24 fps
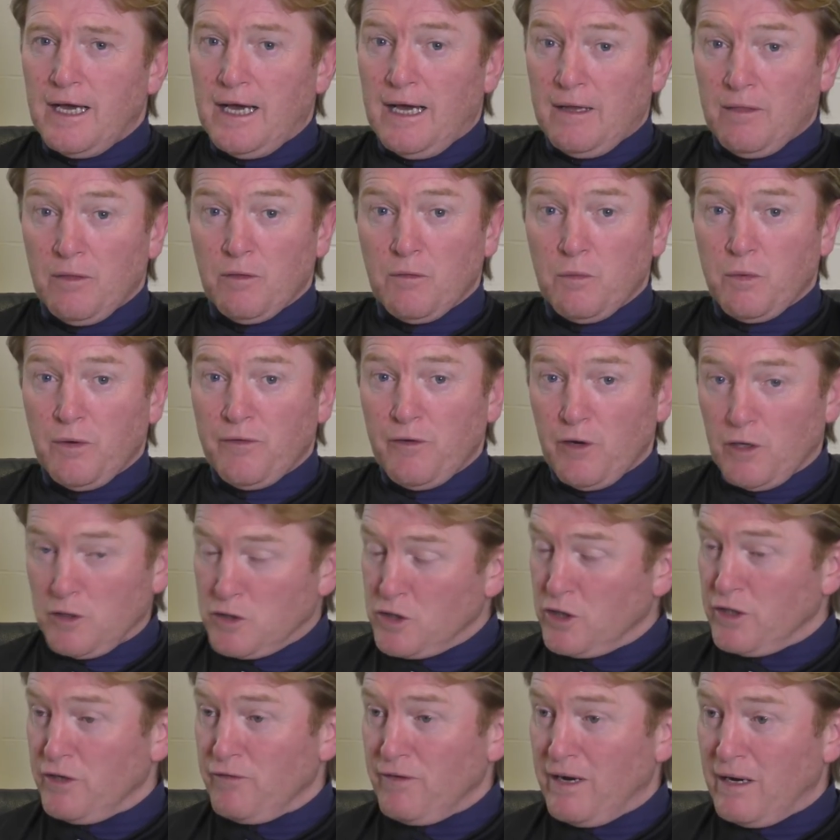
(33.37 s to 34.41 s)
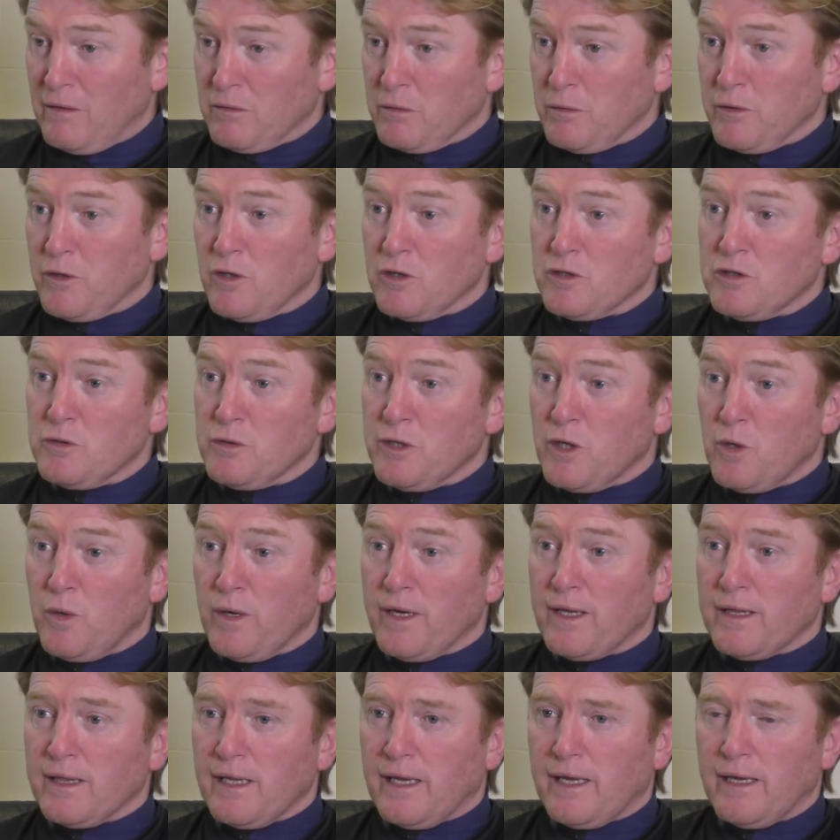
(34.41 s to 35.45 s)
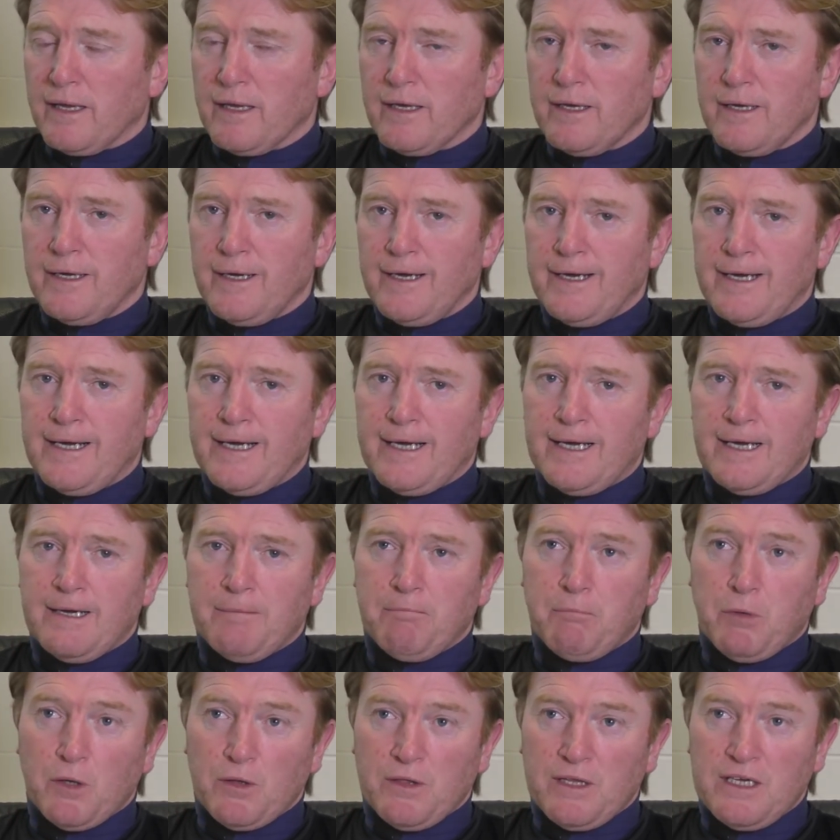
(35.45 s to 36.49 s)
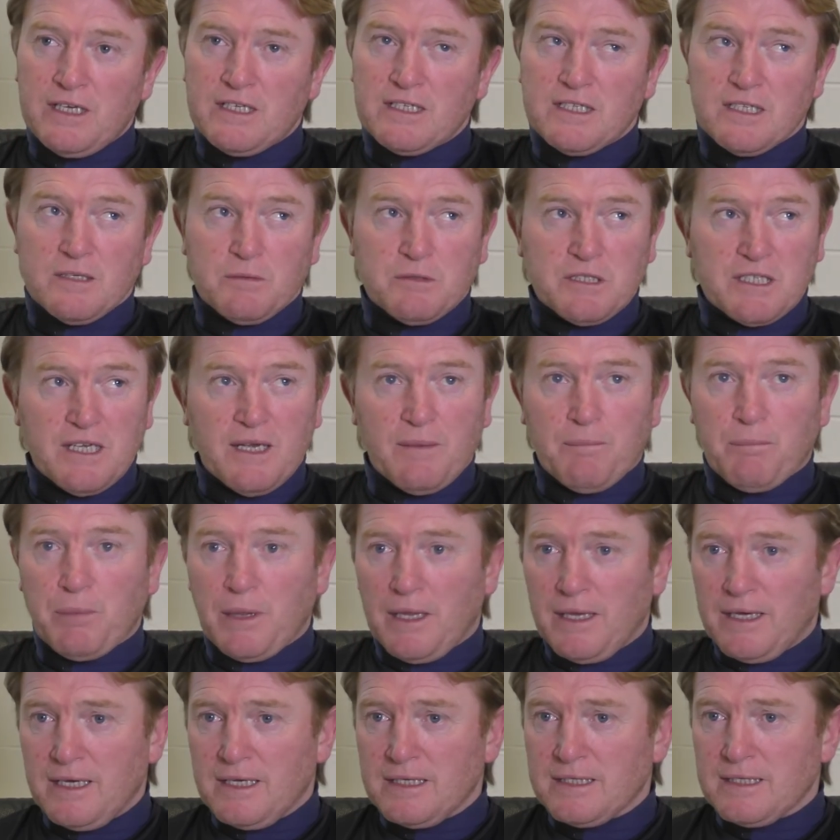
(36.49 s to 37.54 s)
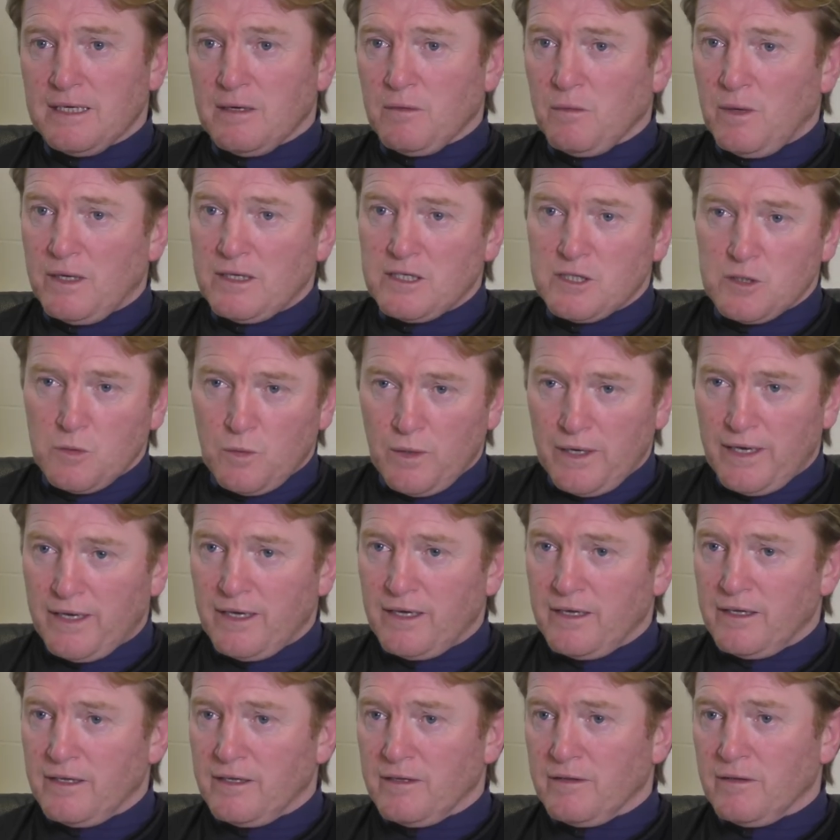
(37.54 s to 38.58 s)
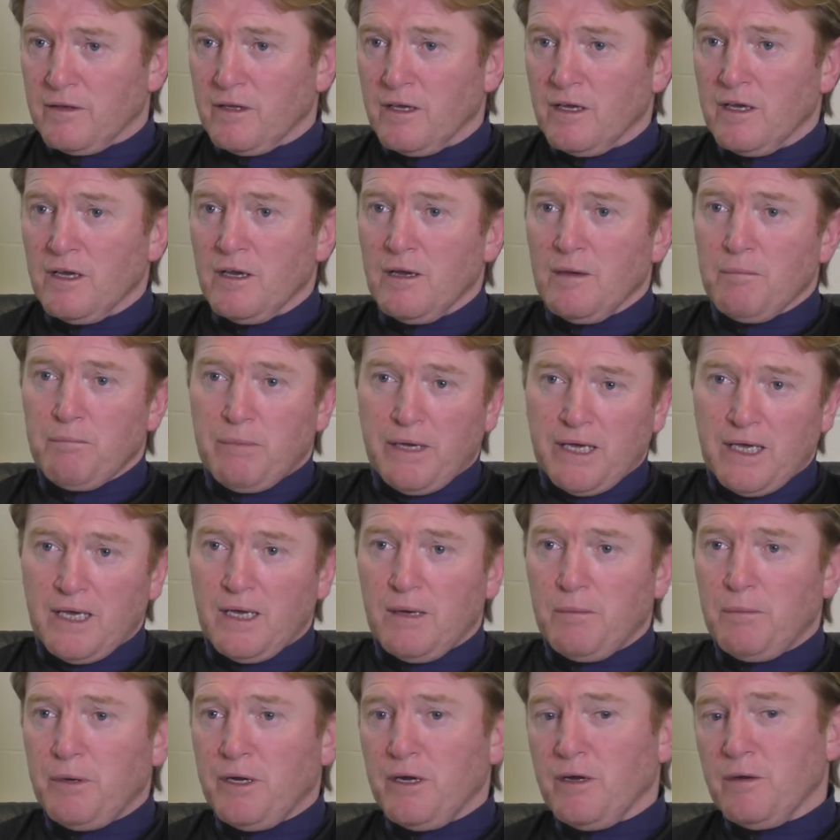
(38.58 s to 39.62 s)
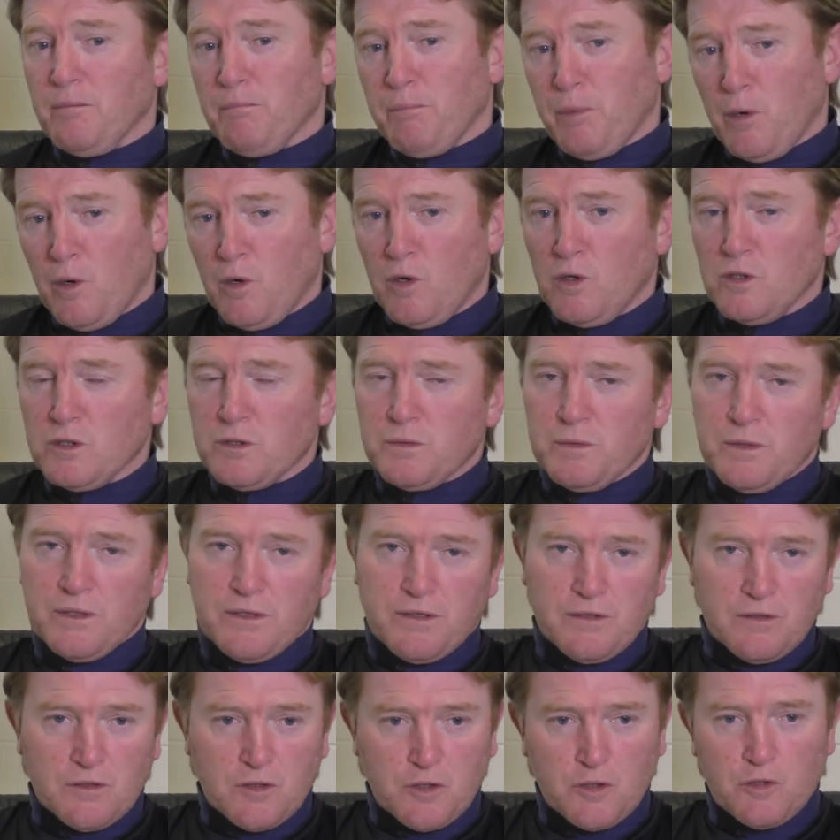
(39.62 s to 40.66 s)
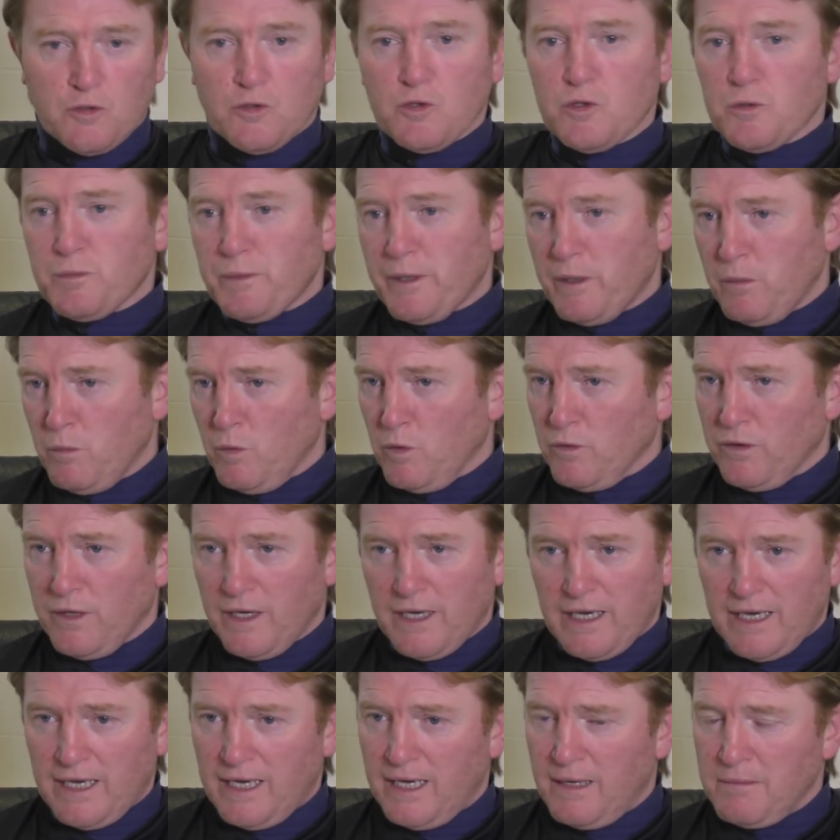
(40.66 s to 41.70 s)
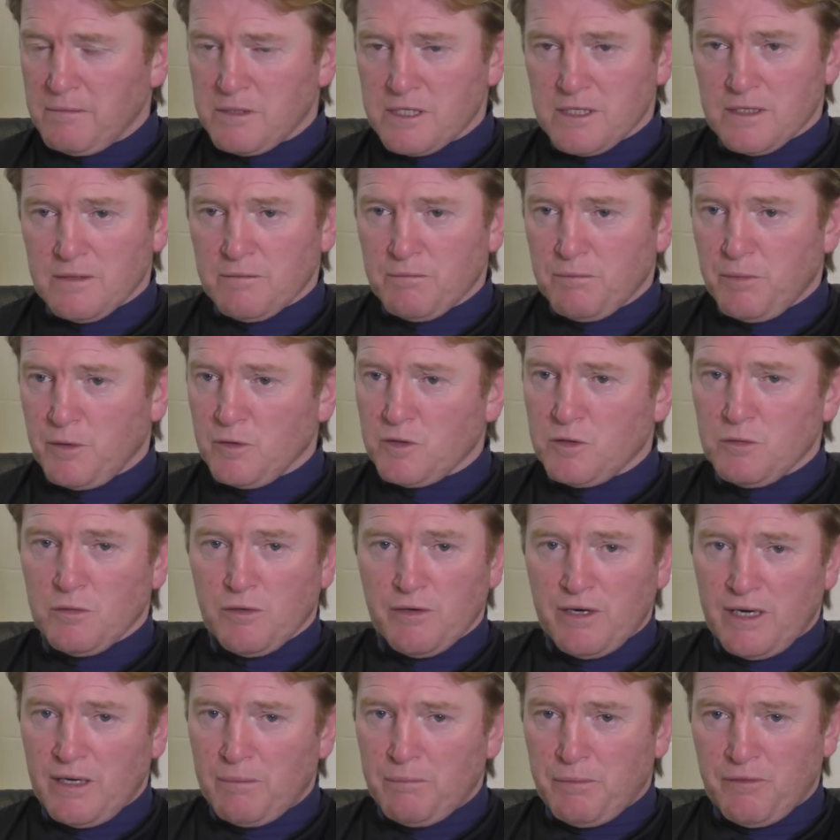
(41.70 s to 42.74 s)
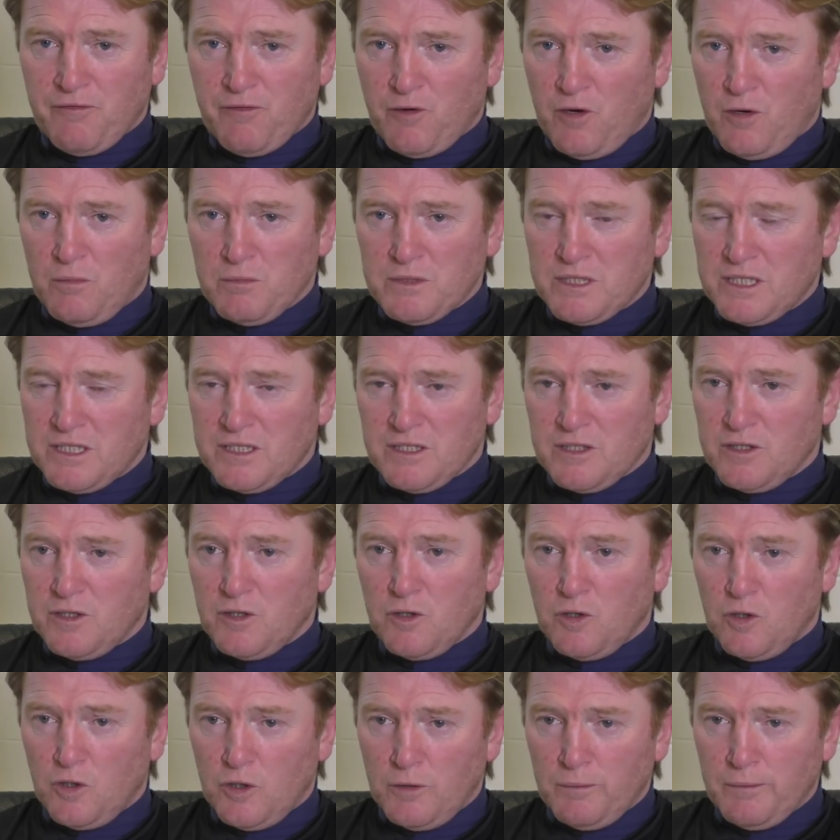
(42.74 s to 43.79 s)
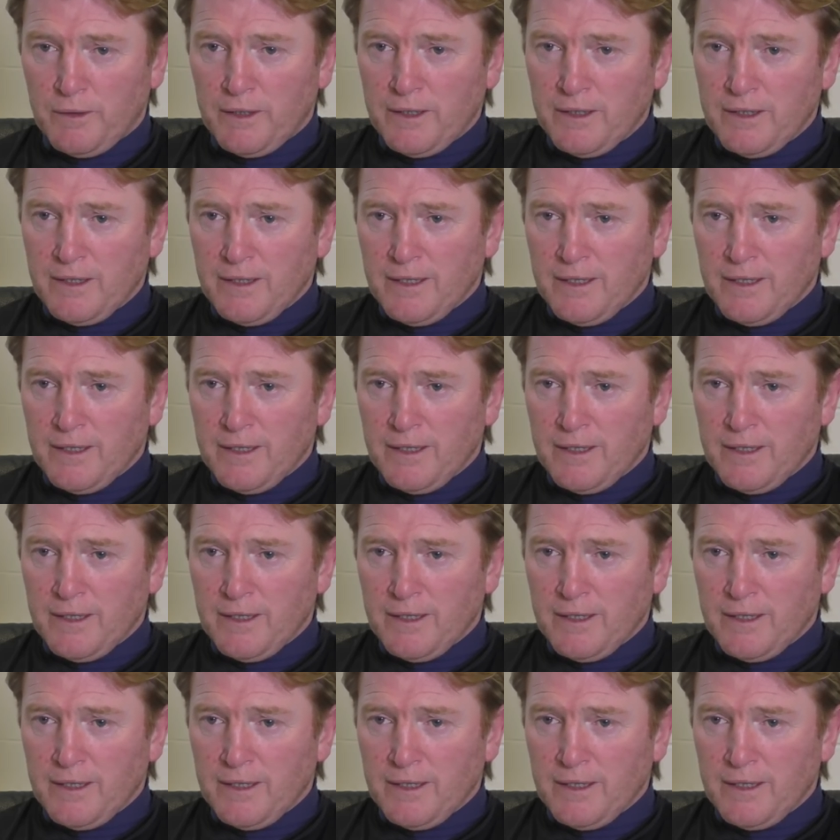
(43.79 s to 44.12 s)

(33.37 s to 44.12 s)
And we've got to turn it around, we've got to do it quickly. But these are the same players that went to Wigan and Peterborough and Portsmouth and Shrewsbury and won the games and put some great performances in at home.